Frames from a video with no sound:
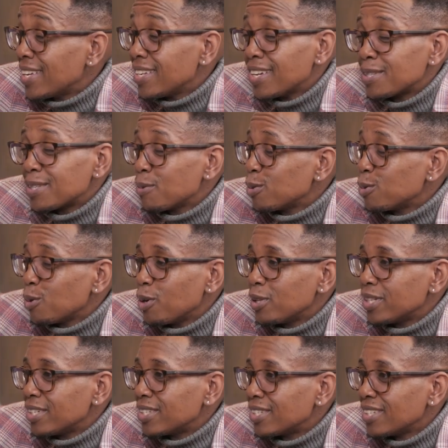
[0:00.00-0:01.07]
getting exposed to all
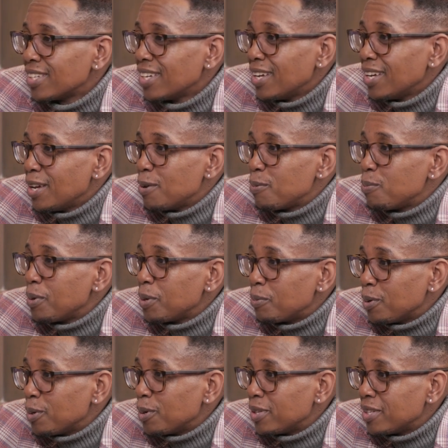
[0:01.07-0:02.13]
these
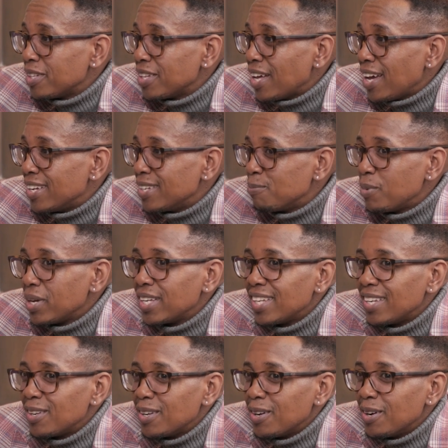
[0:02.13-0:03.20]
people and
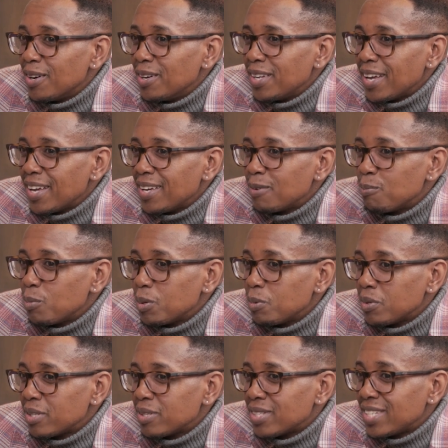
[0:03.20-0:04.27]
being
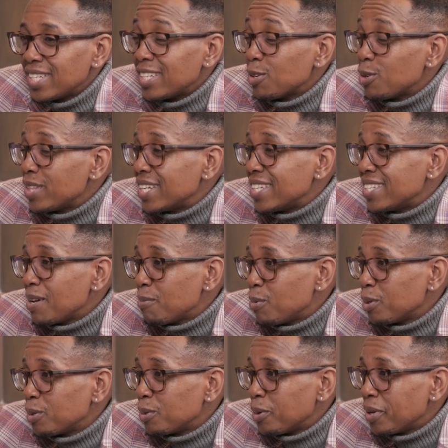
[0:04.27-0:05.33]
sitting on the
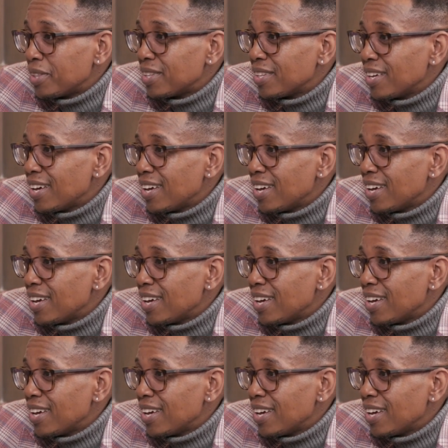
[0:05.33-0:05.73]
table with.